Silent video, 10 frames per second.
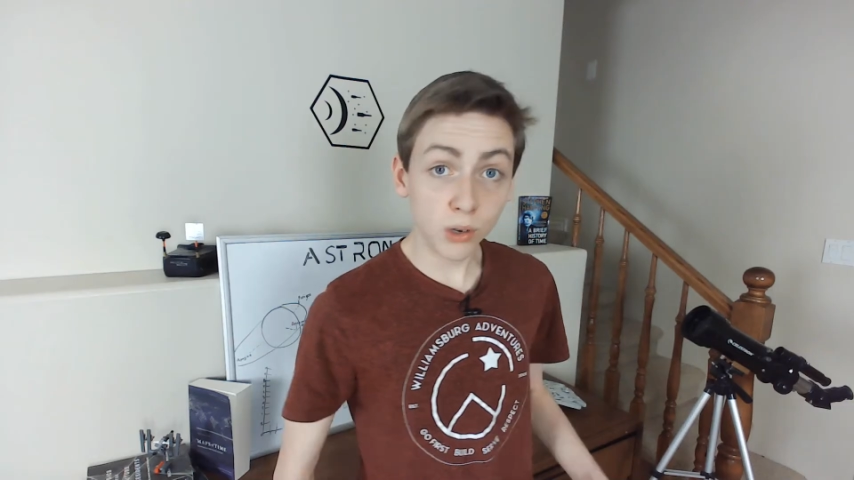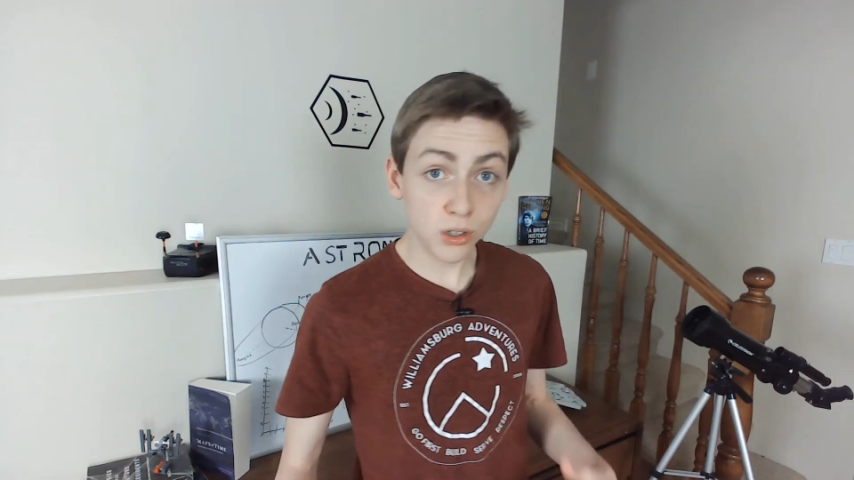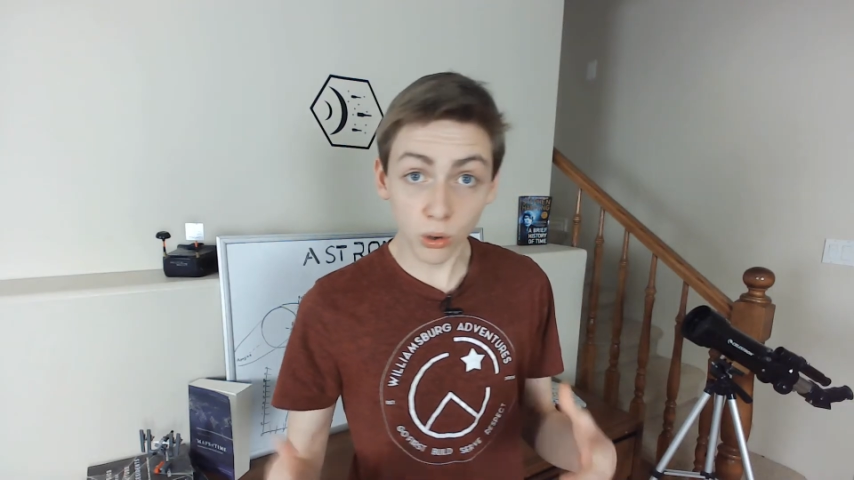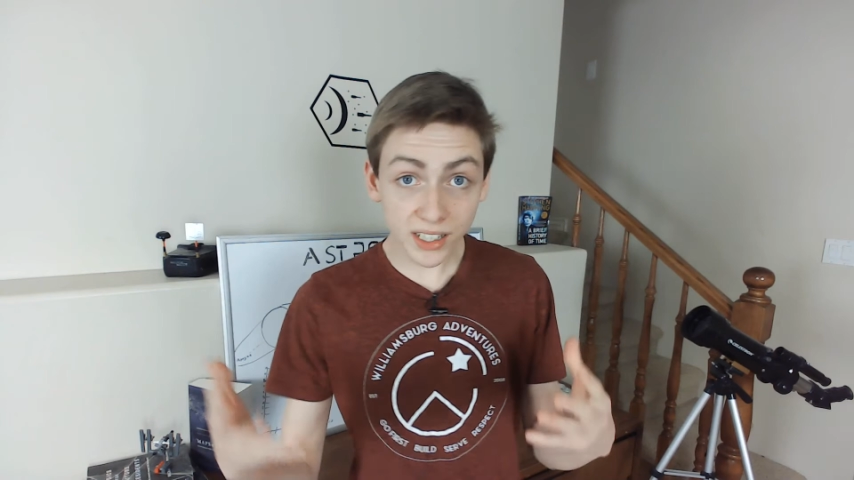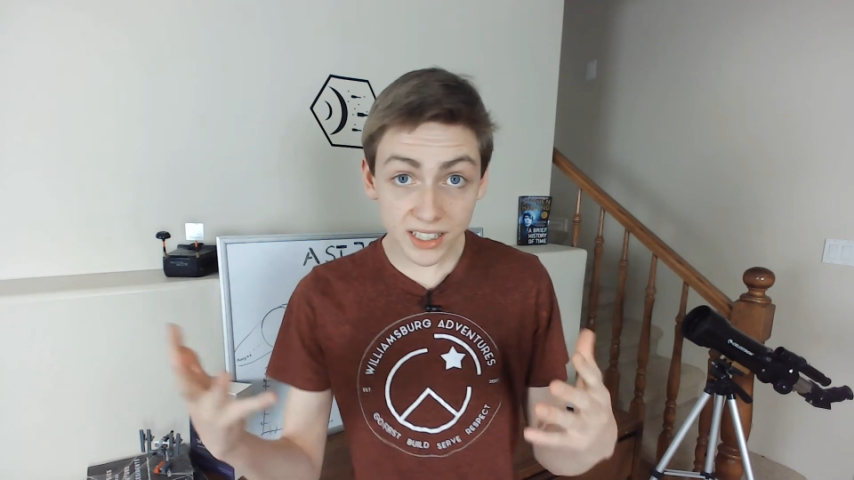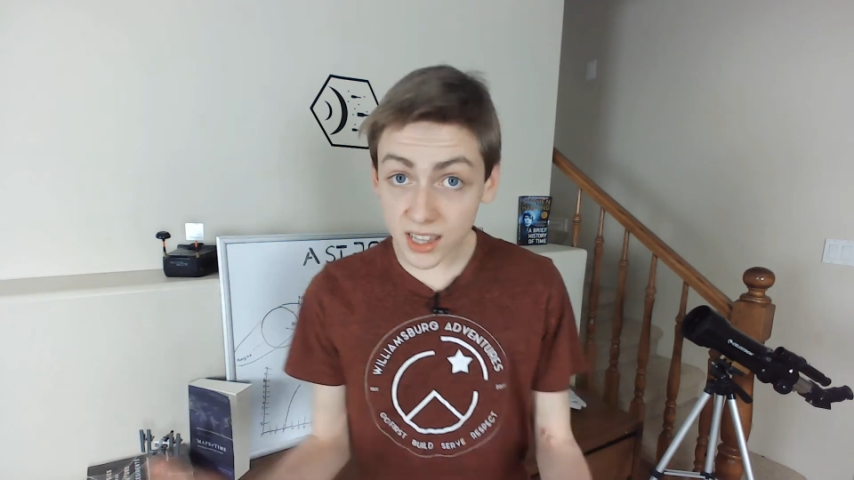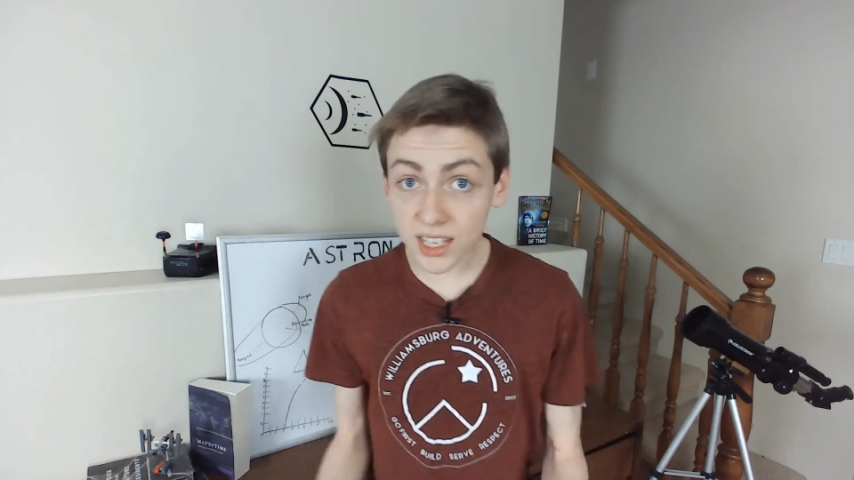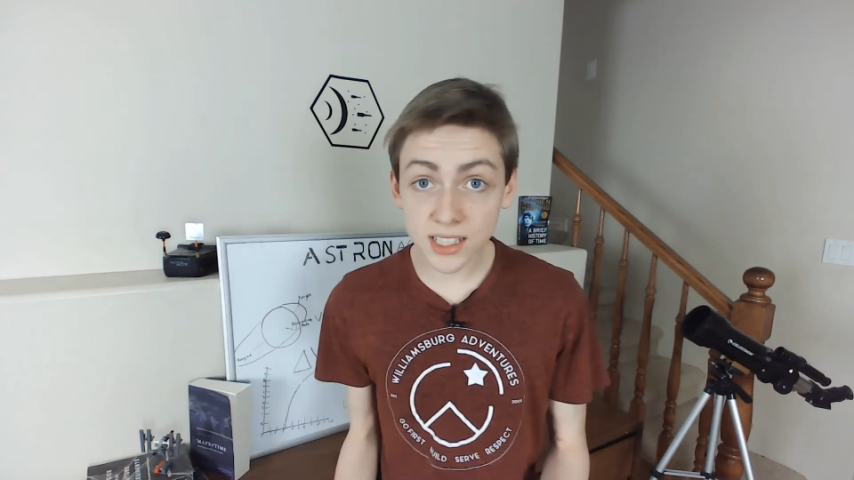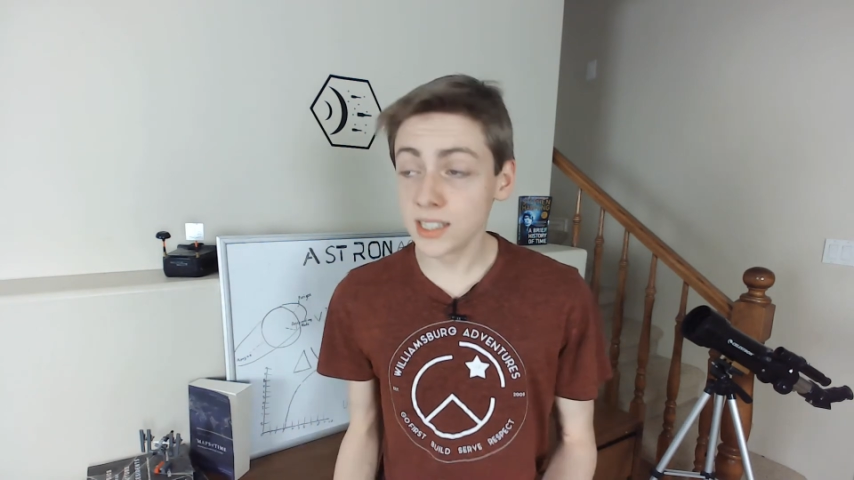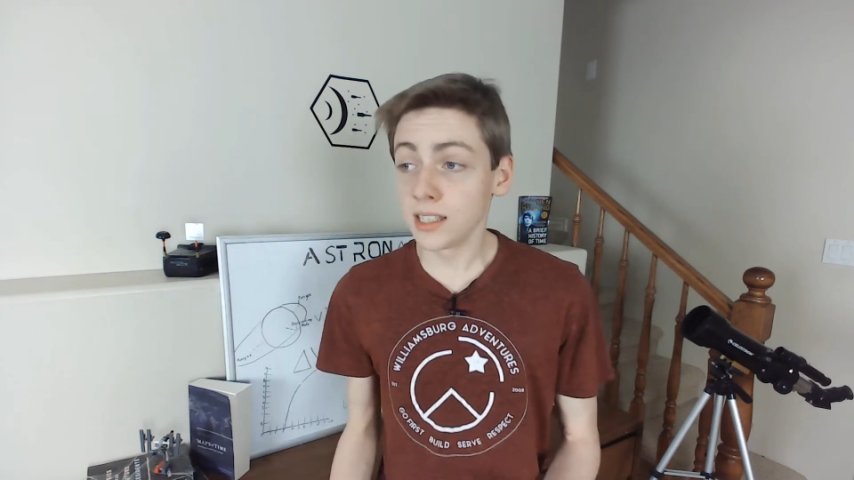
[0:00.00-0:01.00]
according to
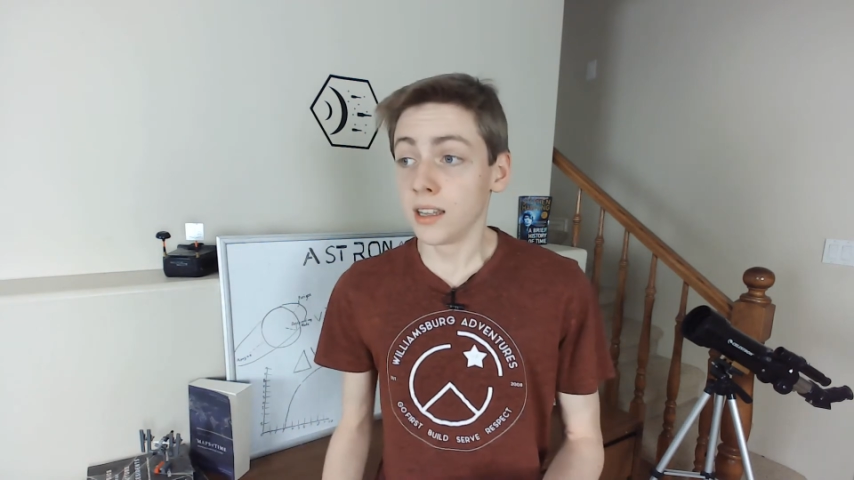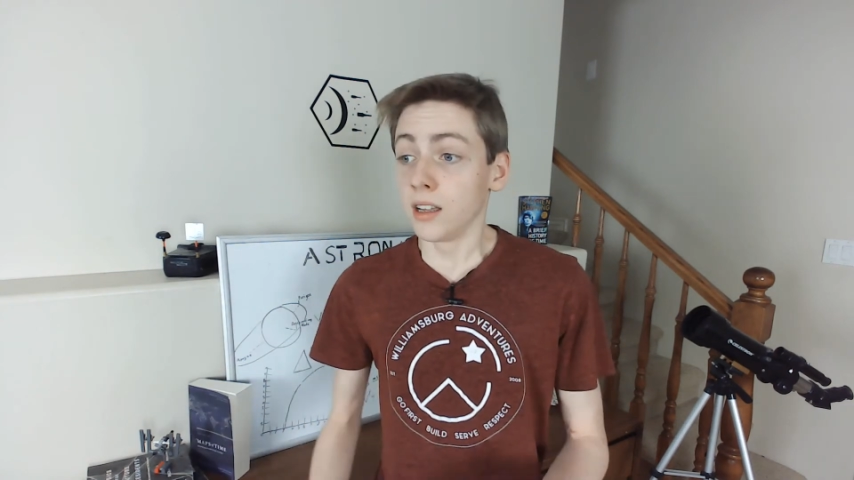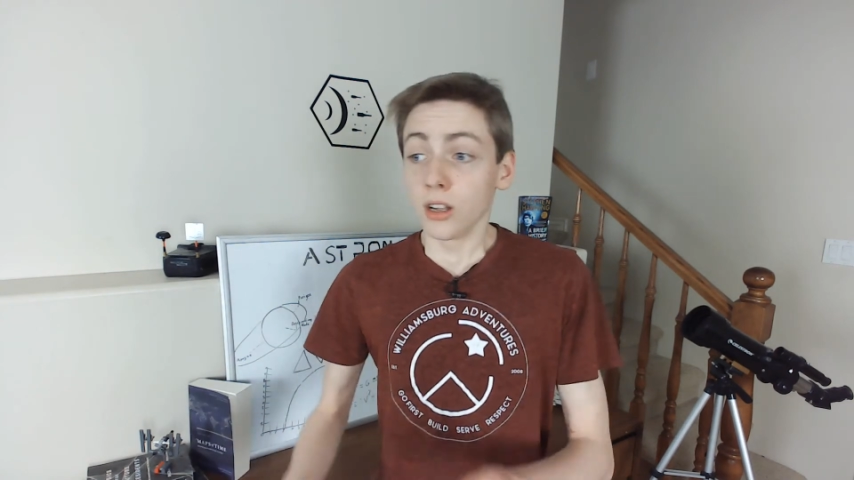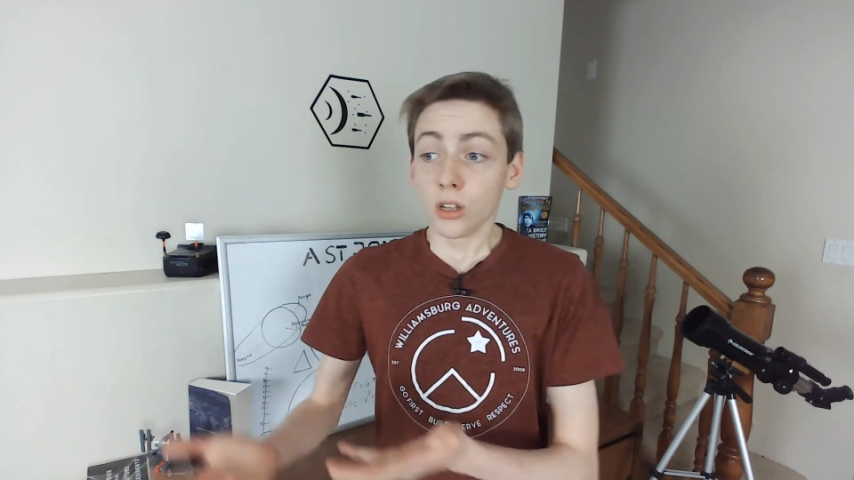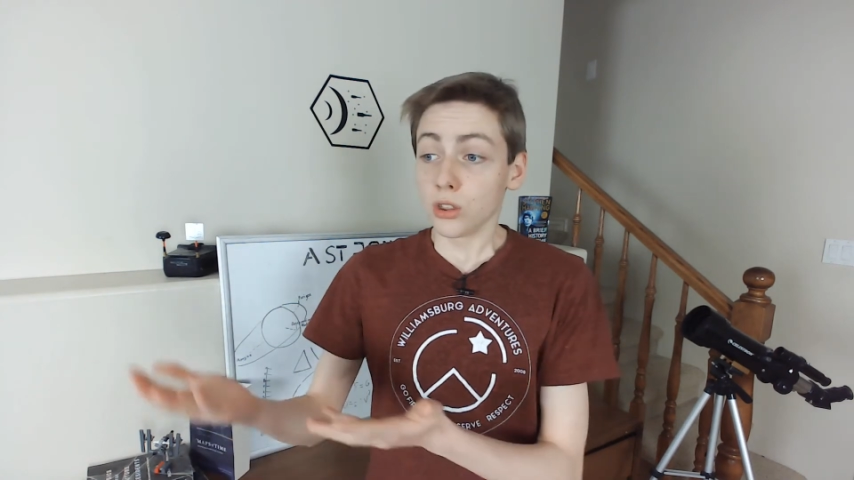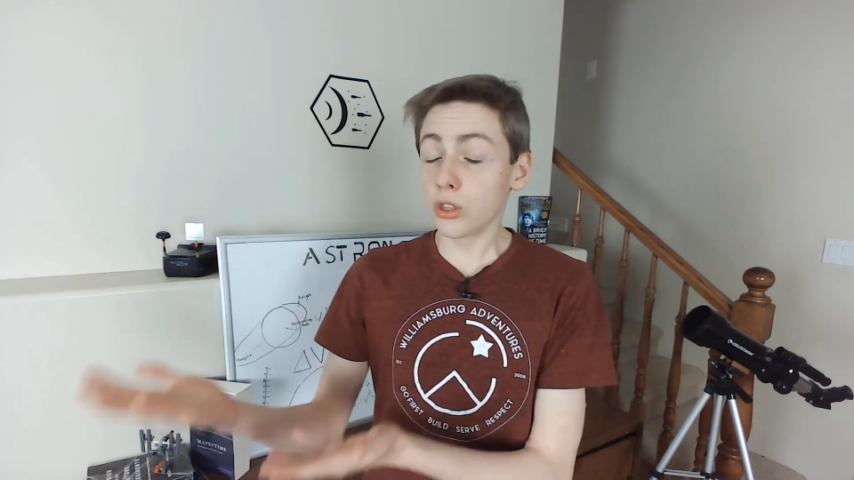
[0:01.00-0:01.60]
this, the